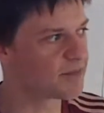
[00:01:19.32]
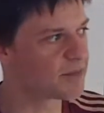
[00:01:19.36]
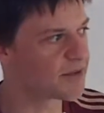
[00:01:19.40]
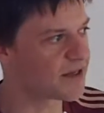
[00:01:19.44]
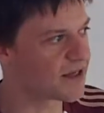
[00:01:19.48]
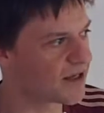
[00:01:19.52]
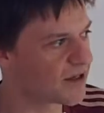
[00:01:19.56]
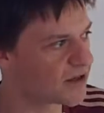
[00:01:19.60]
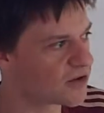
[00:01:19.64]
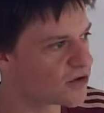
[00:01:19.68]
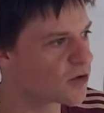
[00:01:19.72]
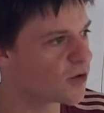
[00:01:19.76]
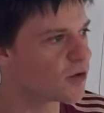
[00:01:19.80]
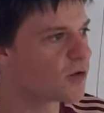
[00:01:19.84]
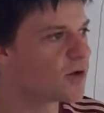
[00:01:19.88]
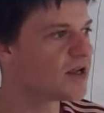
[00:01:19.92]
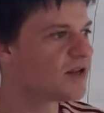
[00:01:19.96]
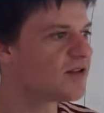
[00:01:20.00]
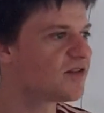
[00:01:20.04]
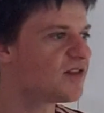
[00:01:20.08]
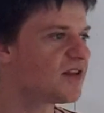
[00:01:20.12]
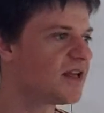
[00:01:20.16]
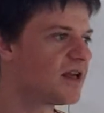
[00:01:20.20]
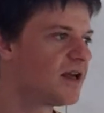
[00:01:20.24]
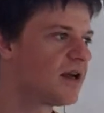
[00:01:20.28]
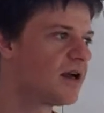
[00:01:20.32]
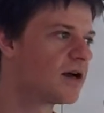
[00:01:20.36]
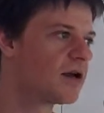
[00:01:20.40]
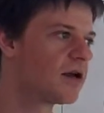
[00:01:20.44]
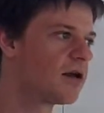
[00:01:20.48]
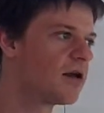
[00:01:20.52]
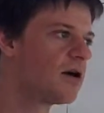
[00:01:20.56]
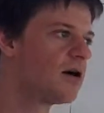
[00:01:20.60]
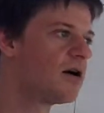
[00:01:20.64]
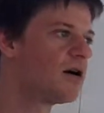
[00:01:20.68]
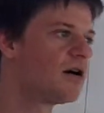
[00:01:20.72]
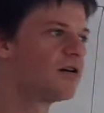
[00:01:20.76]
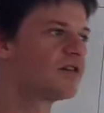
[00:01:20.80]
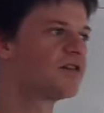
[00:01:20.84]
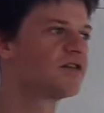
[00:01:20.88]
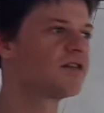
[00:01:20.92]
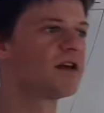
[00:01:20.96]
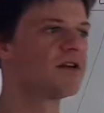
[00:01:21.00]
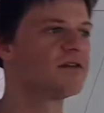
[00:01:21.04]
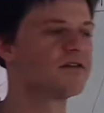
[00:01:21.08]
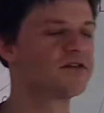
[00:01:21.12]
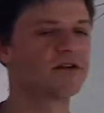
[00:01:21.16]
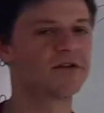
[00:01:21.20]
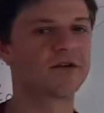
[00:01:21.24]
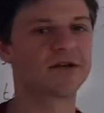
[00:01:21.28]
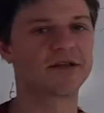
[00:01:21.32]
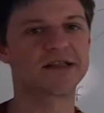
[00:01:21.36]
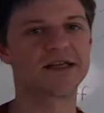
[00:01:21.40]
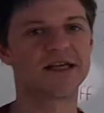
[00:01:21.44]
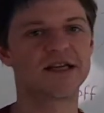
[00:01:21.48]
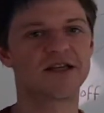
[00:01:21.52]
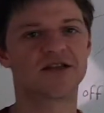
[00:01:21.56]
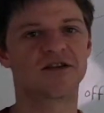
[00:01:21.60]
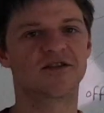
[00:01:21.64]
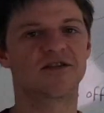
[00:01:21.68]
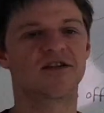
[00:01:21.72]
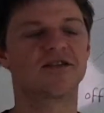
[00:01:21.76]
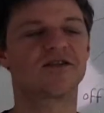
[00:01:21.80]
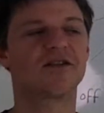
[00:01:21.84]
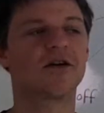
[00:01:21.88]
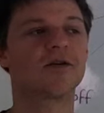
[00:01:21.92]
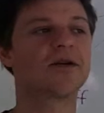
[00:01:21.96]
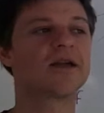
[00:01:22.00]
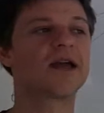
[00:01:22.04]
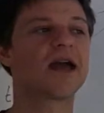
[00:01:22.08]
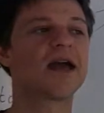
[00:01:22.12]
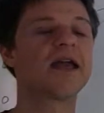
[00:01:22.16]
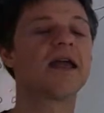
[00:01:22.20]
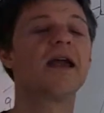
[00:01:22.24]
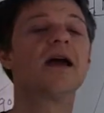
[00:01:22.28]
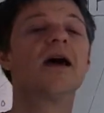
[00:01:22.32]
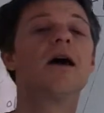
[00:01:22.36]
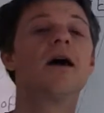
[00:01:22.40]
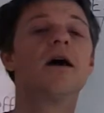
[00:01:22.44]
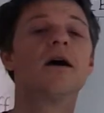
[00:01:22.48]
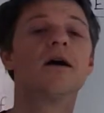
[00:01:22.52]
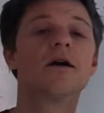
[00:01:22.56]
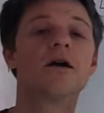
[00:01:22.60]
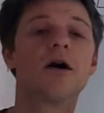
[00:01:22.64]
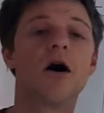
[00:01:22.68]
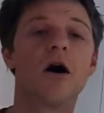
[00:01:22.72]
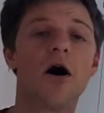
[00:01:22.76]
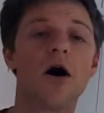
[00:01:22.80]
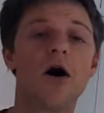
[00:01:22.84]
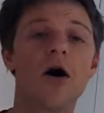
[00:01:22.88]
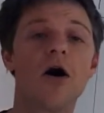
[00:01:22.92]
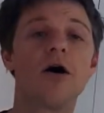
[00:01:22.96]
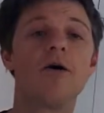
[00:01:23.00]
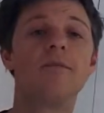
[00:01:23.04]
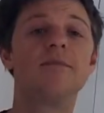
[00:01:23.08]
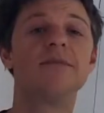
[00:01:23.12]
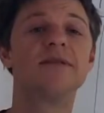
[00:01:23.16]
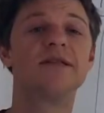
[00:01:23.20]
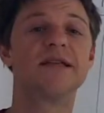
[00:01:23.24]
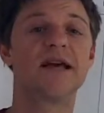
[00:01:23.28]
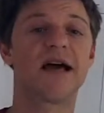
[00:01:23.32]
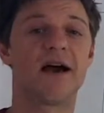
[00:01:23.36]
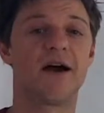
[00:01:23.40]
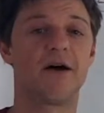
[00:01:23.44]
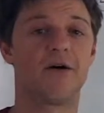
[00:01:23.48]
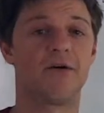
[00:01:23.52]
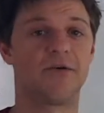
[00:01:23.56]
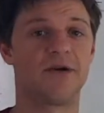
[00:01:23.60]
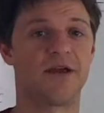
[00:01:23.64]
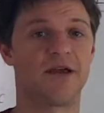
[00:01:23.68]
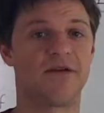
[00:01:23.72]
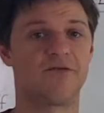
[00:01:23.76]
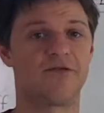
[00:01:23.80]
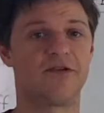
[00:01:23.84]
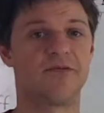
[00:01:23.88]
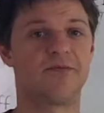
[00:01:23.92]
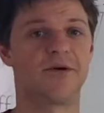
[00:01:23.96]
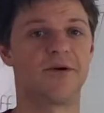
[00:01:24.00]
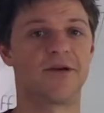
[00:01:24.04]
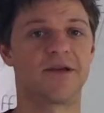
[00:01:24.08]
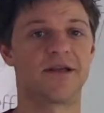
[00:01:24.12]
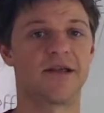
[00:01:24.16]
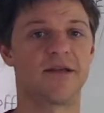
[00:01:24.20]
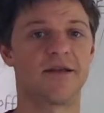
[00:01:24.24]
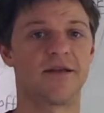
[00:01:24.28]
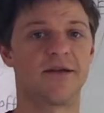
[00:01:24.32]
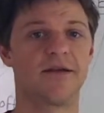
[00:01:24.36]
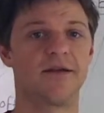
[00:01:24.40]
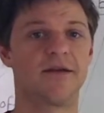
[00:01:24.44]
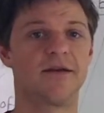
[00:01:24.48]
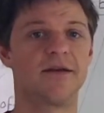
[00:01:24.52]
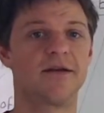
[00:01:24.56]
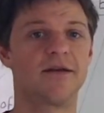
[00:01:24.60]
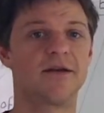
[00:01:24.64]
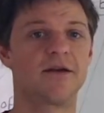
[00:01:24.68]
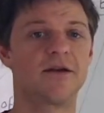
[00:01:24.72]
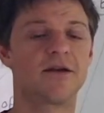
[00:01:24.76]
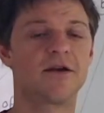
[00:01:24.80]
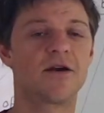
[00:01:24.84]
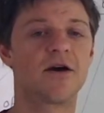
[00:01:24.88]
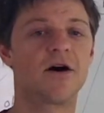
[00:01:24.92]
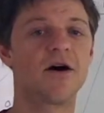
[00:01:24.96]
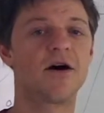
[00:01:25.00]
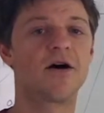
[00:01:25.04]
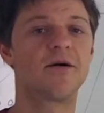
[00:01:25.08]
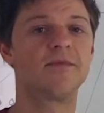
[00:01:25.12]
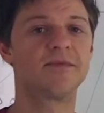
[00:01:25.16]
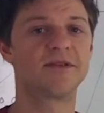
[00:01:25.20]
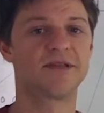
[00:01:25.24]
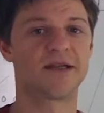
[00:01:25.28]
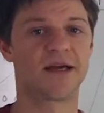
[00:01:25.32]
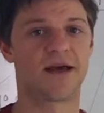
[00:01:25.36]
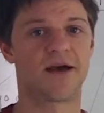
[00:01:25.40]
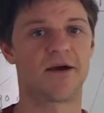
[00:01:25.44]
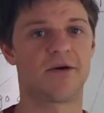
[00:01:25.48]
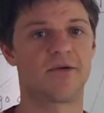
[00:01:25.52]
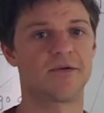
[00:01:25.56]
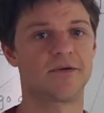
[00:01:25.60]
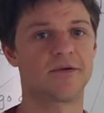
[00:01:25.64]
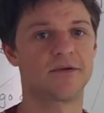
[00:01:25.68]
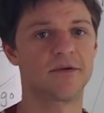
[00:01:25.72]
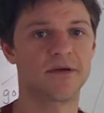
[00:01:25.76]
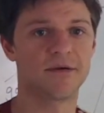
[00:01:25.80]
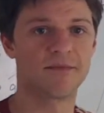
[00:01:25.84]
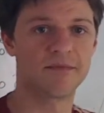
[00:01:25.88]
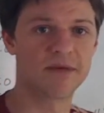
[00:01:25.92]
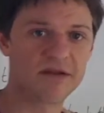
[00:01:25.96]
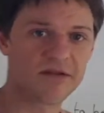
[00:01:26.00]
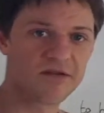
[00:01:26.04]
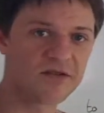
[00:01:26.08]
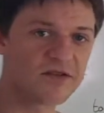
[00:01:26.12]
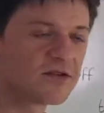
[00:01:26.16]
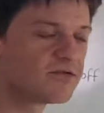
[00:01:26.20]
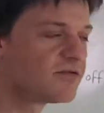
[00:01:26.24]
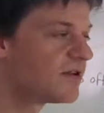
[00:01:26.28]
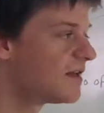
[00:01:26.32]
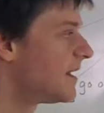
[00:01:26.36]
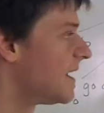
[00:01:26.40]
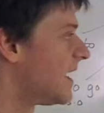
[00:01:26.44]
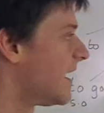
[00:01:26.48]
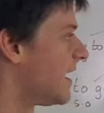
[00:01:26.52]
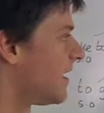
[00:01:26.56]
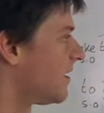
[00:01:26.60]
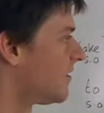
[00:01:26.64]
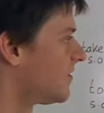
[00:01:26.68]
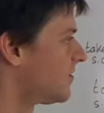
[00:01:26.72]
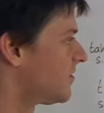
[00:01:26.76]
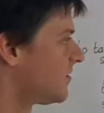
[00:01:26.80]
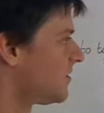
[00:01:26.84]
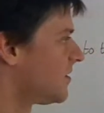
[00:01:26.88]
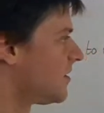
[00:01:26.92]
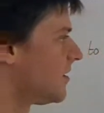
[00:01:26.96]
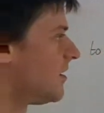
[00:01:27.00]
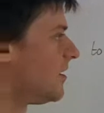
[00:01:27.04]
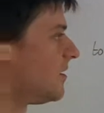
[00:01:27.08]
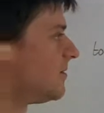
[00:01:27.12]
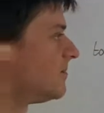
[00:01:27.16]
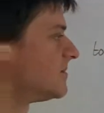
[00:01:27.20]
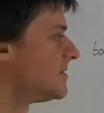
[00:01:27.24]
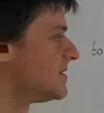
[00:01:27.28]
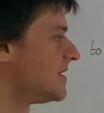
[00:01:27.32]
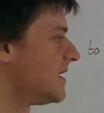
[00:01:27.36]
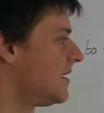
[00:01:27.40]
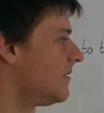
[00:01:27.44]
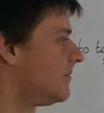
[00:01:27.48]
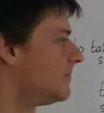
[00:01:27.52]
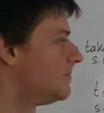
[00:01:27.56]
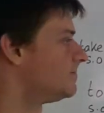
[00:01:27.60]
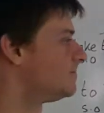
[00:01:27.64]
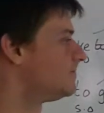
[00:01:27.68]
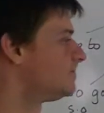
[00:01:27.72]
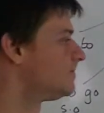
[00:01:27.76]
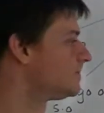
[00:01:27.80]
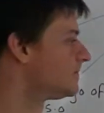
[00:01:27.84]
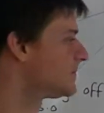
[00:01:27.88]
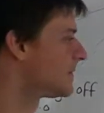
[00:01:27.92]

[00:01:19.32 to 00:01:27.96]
they're being noisy in class, and so the teacher says, okay, calm down, everybody. Calm down. It means to relax, calm down.